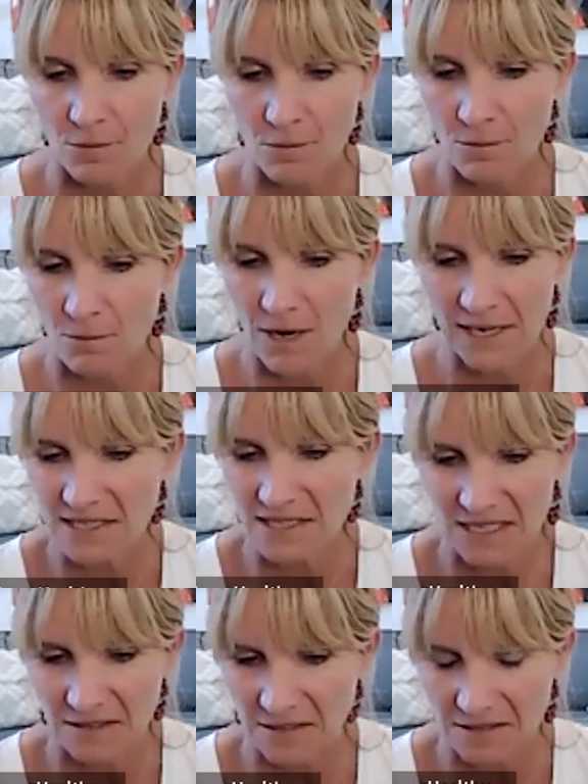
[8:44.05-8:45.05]
What
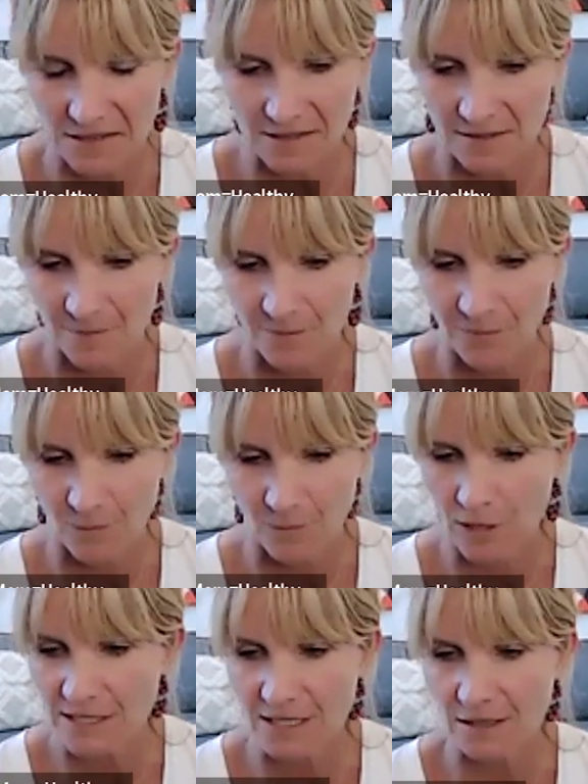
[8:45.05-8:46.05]
is guilt?
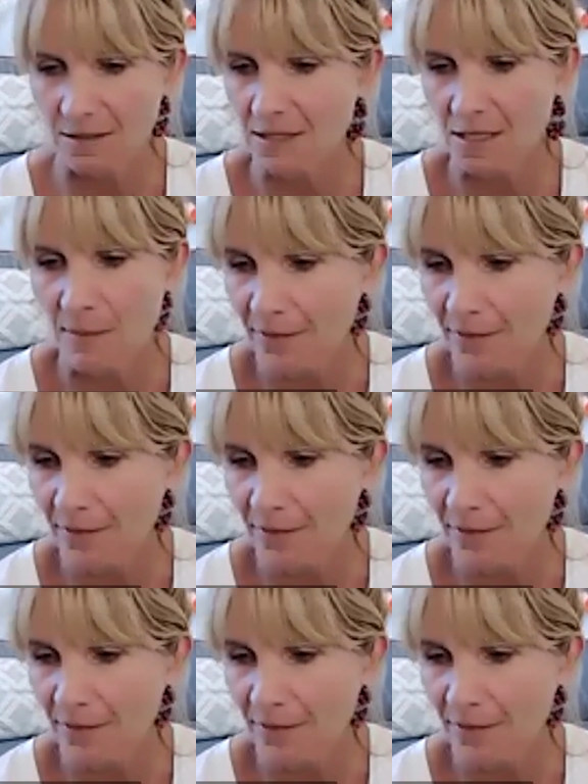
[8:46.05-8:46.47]
What is guilt in